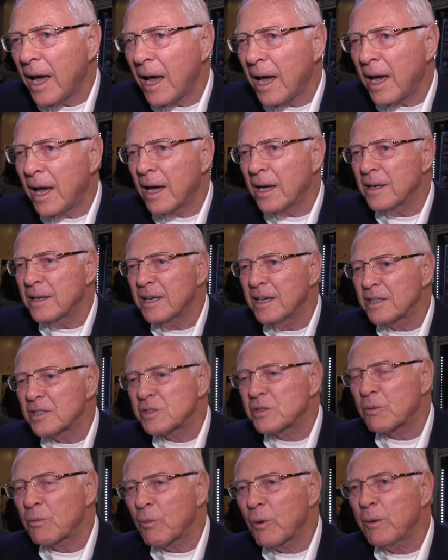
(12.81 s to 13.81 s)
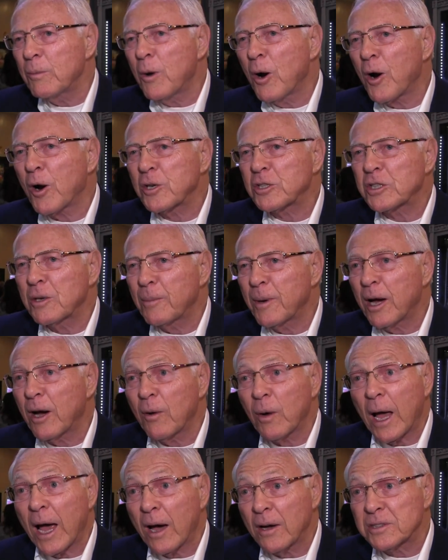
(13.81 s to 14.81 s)
and his remarks
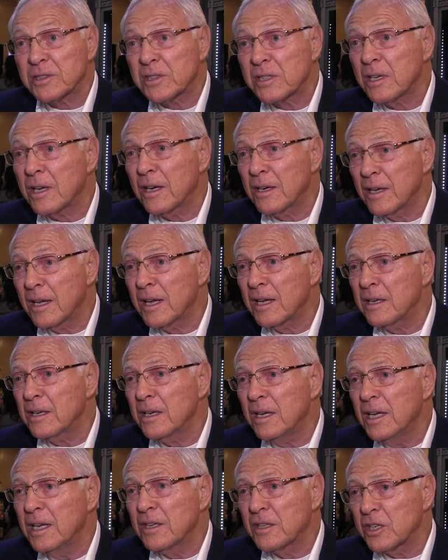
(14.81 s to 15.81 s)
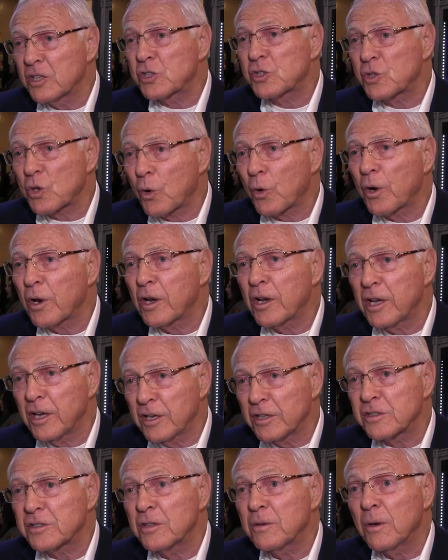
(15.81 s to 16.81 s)
about how CNN distorted
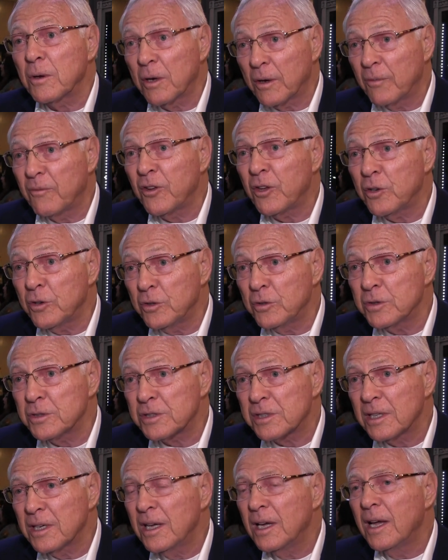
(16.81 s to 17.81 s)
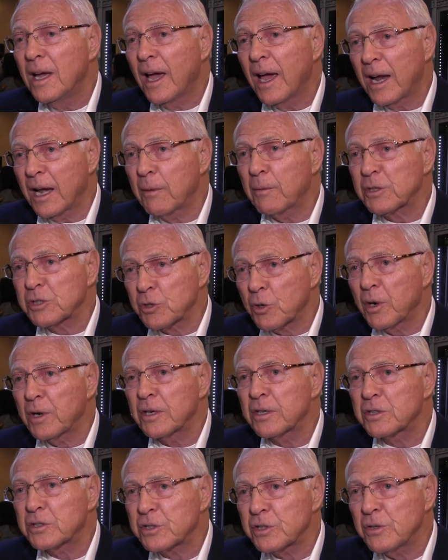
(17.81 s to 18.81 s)
his views and he was going
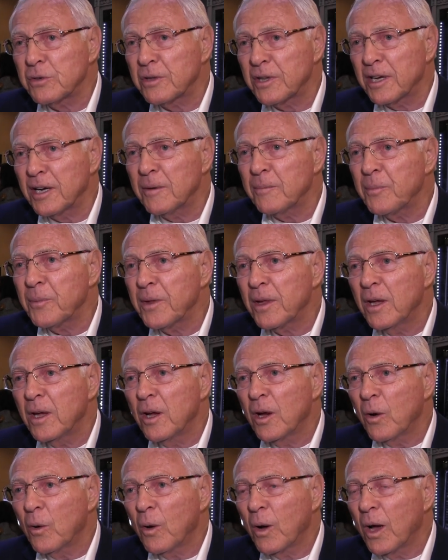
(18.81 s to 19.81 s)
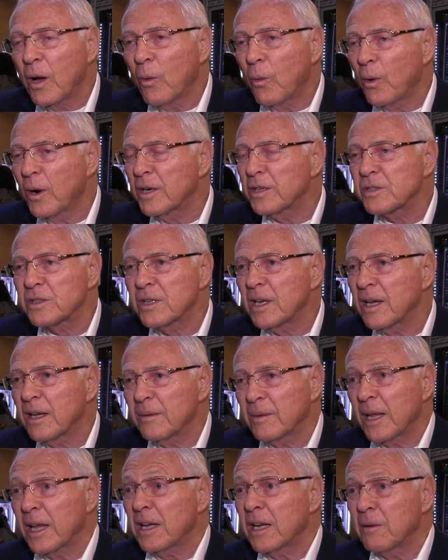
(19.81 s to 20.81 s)
to sue them was,
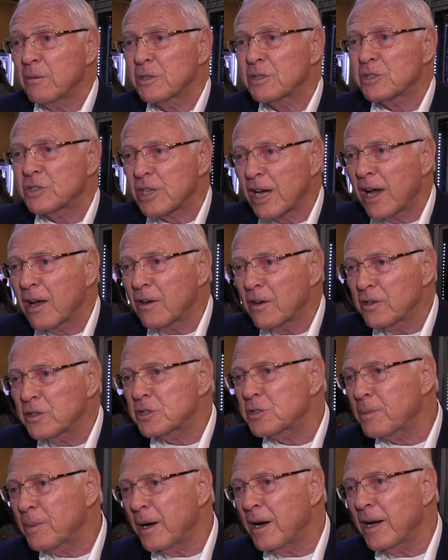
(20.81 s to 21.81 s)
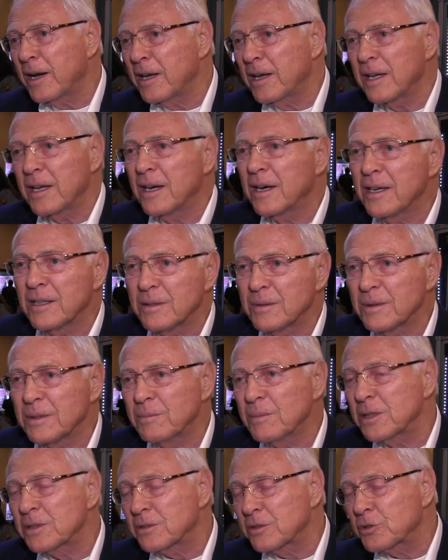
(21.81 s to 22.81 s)
and then he was challenged by
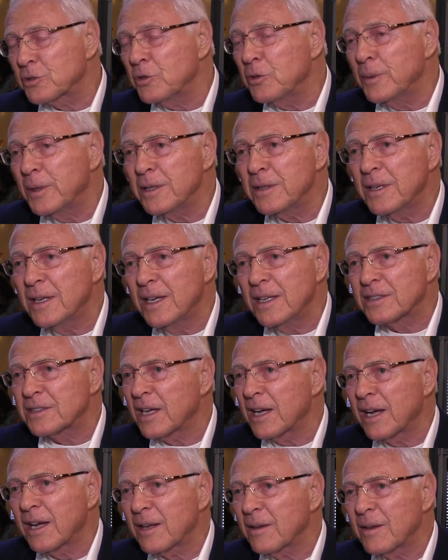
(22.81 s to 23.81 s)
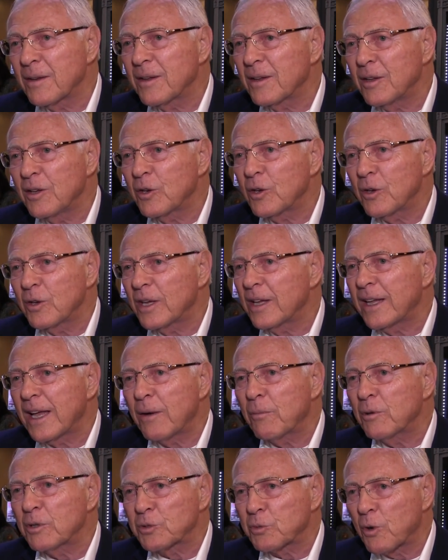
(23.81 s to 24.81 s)
Mr. Schumann saying
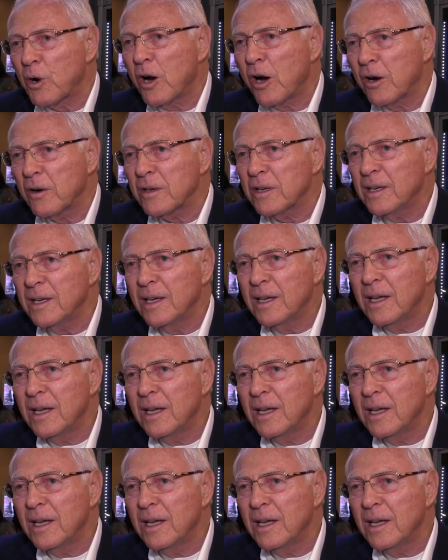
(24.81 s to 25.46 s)
that was wrong.